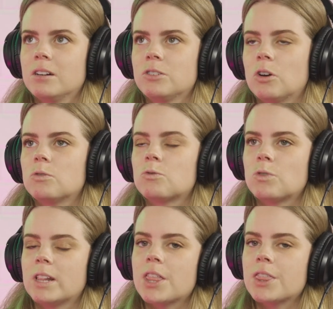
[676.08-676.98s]
don't
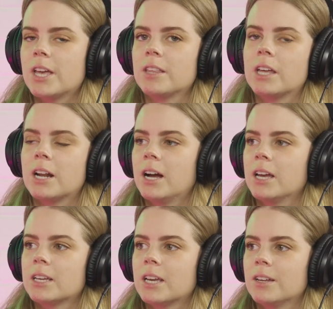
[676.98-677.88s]
really think that
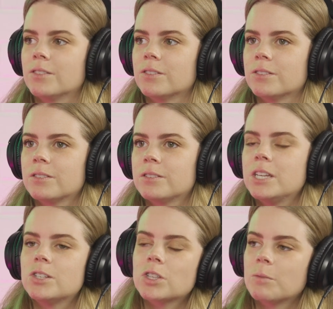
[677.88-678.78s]
I can
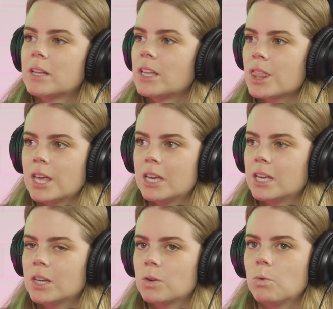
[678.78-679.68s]
teach them
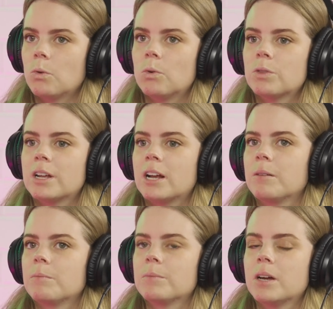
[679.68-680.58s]
anything, or that
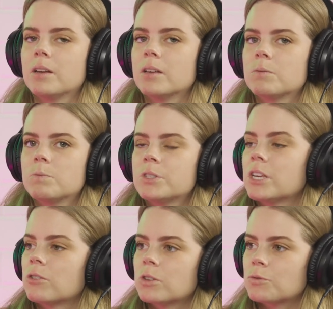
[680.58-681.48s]
I'm a
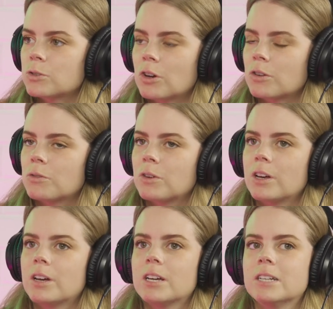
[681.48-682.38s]
serious photographer,
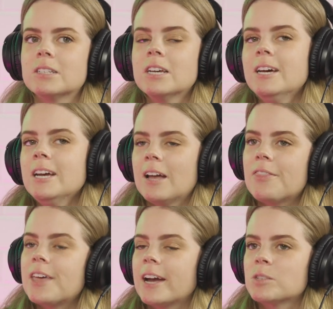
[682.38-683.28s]

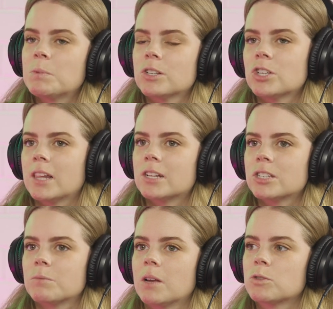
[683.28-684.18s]
and that's been a challenge
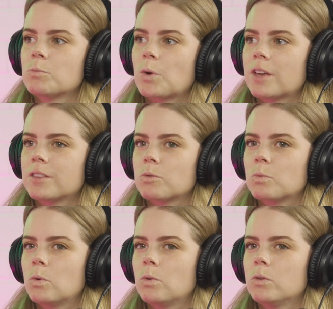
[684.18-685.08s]
sometimes, to break that
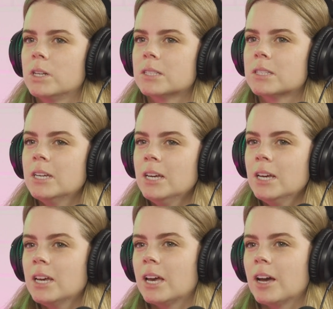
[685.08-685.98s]
wall. And
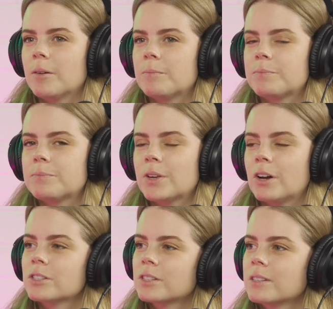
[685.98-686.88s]

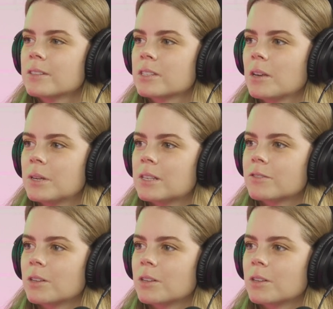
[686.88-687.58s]
yeah, so it can be tough